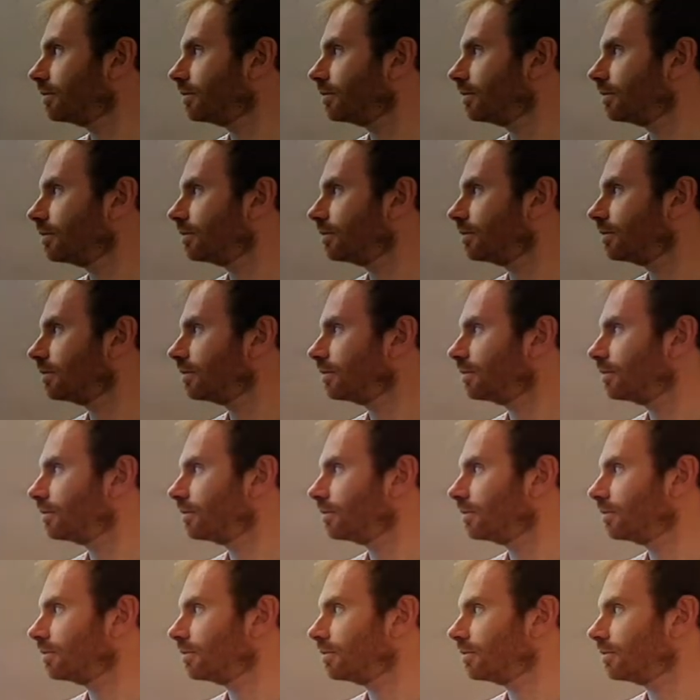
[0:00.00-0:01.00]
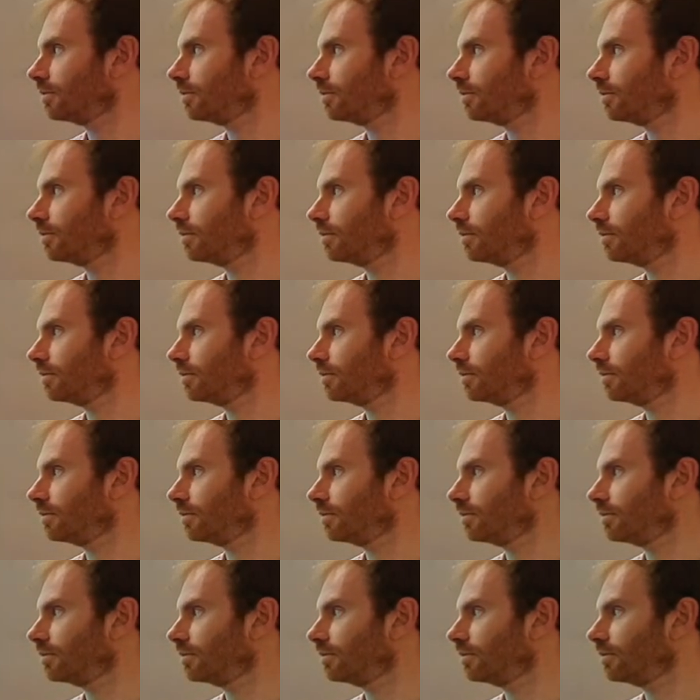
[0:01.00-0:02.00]

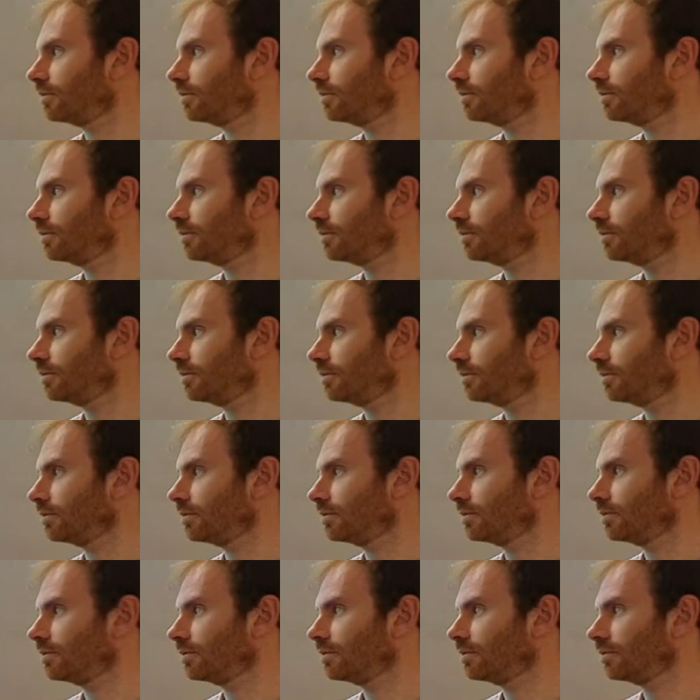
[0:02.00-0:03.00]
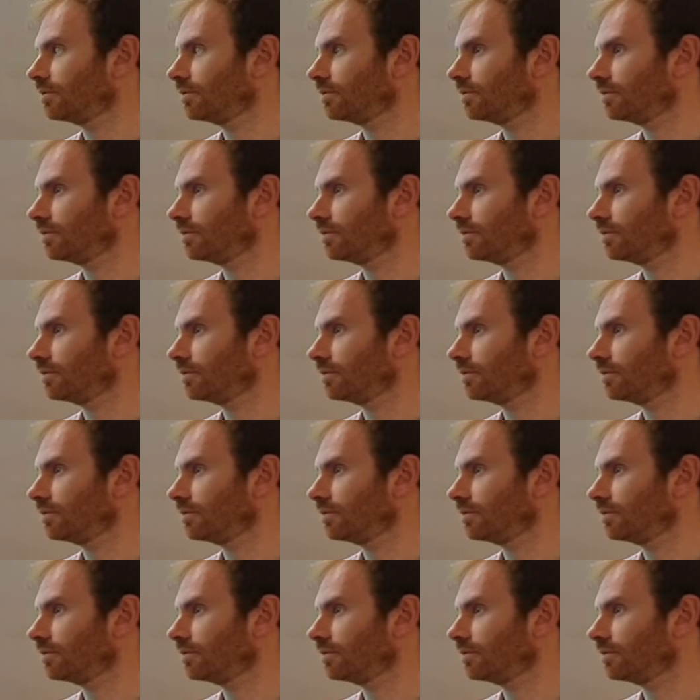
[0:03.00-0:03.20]
This person isn't speaking.